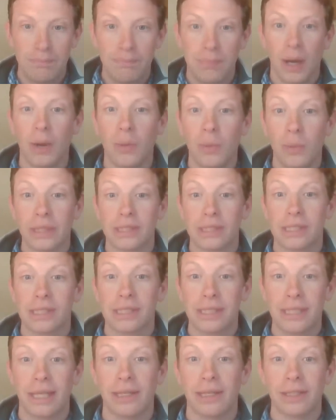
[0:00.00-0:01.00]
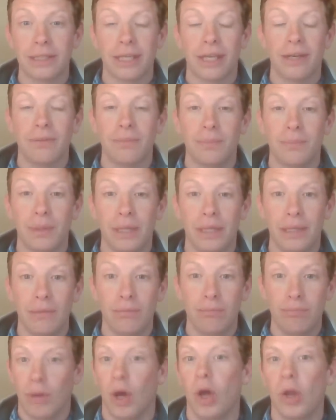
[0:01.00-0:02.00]
but we're still going to
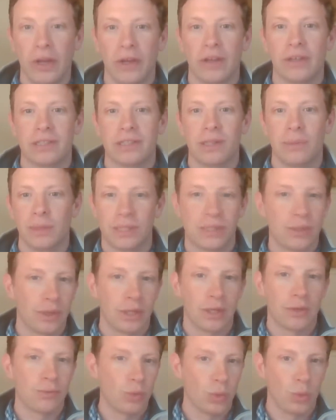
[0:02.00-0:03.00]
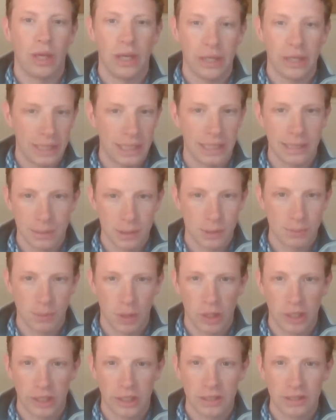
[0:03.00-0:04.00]
be monarchs, and we're still going to rule our kingdom as
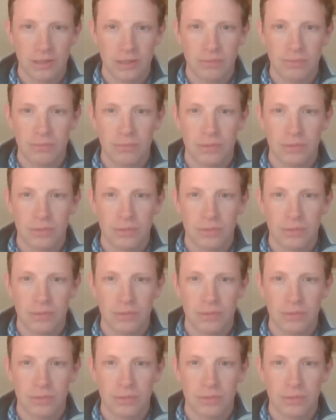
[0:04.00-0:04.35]
monarchs.